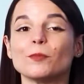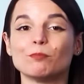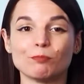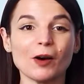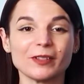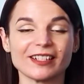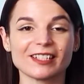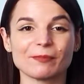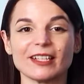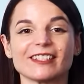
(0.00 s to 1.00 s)

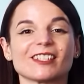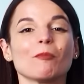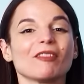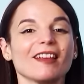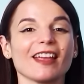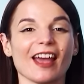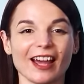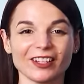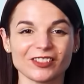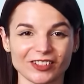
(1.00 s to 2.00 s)
bonus means something
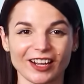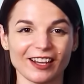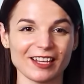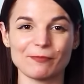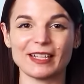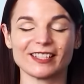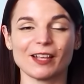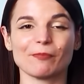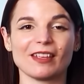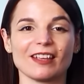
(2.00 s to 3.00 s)
extra. It means
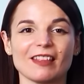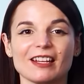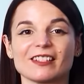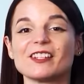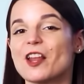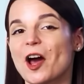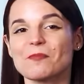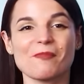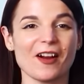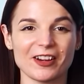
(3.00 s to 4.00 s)
something that is
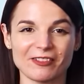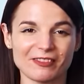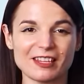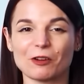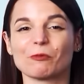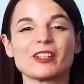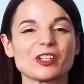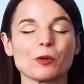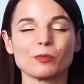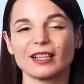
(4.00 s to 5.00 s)
not part of the
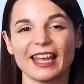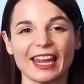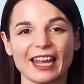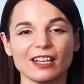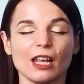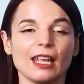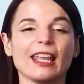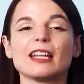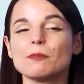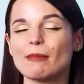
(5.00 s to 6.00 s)
original plan,
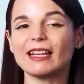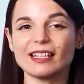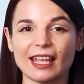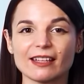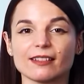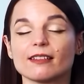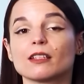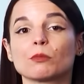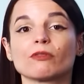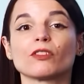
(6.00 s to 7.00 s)
and in many cases,
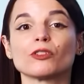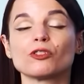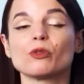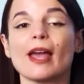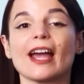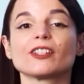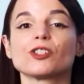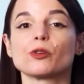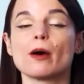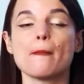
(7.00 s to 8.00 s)
it refers to
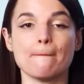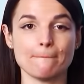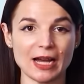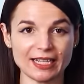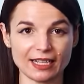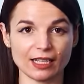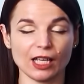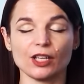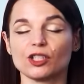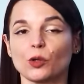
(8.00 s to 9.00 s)
extra money.
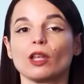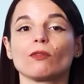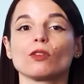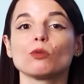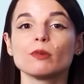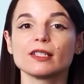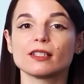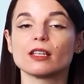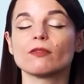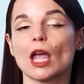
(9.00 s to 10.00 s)
So if you
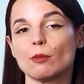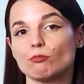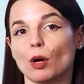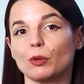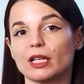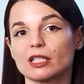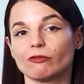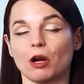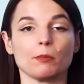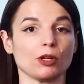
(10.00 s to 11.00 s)
receive a bonus
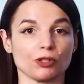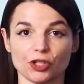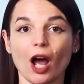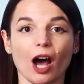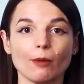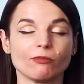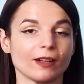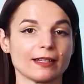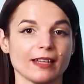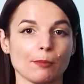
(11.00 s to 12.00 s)
from your job,
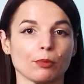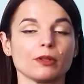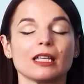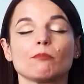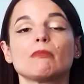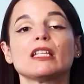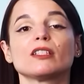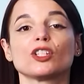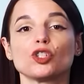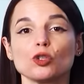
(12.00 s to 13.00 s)
for example, it means
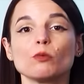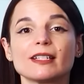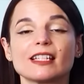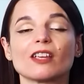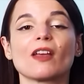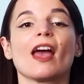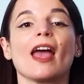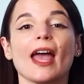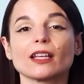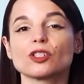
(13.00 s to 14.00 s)
that you receive
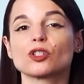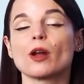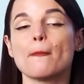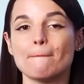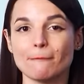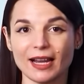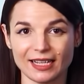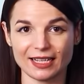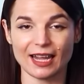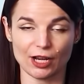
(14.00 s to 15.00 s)
extra
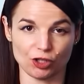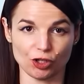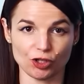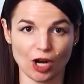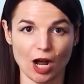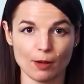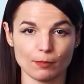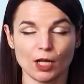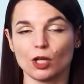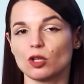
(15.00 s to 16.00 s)
money at your job.
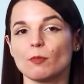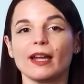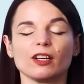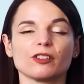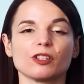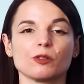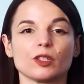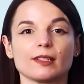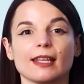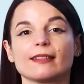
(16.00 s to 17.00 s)
You might also
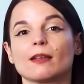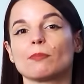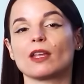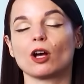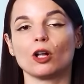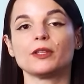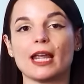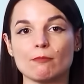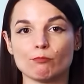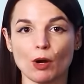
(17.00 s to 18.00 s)
just get something called
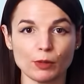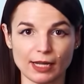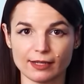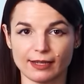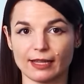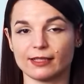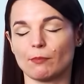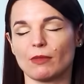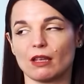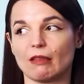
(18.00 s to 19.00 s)
a bonus at
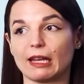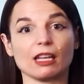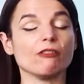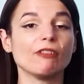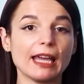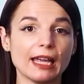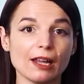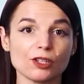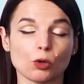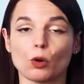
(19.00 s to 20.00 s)
something like an
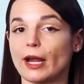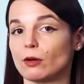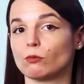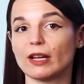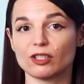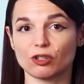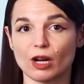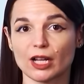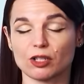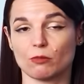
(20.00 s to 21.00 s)
event or at a
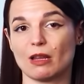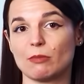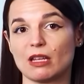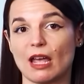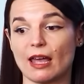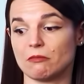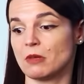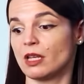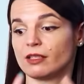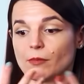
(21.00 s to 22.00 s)
restaurant or maybe at
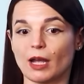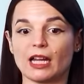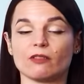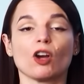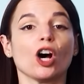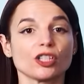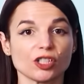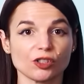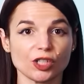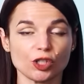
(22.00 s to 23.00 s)
some kind of
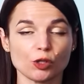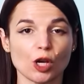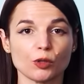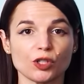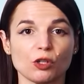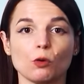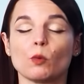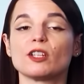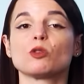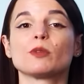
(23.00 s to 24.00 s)
concert that you go to
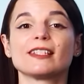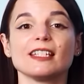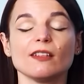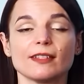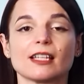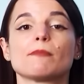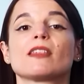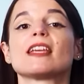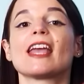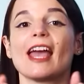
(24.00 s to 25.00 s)
where you receive something